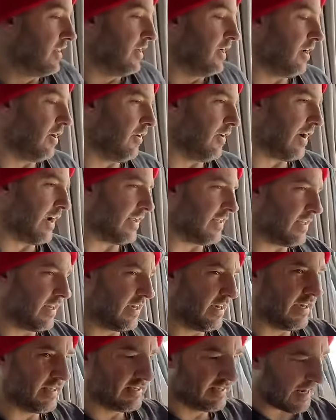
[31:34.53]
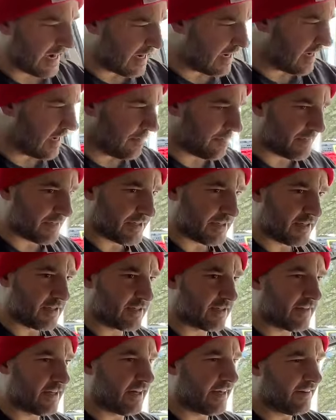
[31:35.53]
All right, tied it up as good as it's
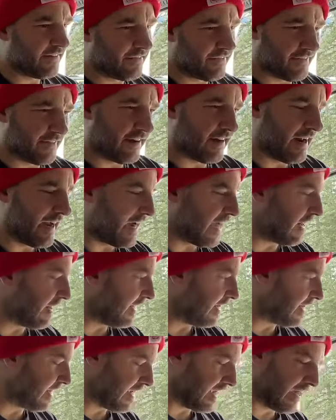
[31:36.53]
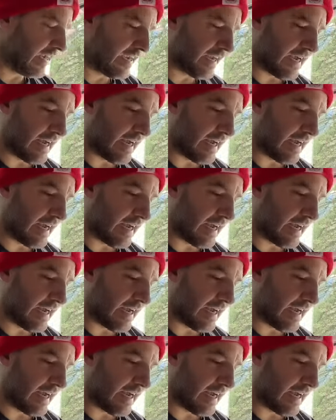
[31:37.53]
gonna get for now, I think.